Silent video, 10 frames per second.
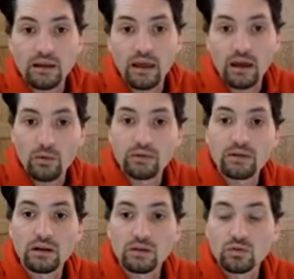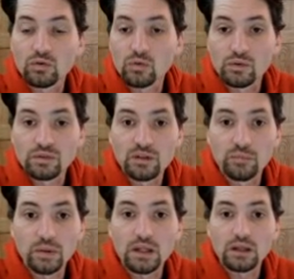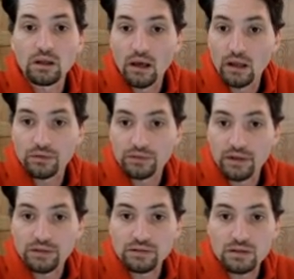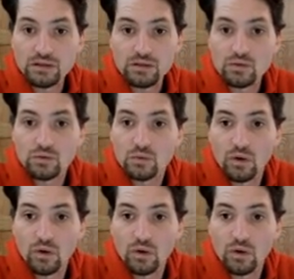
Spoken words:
equivalent to cp hello.txt to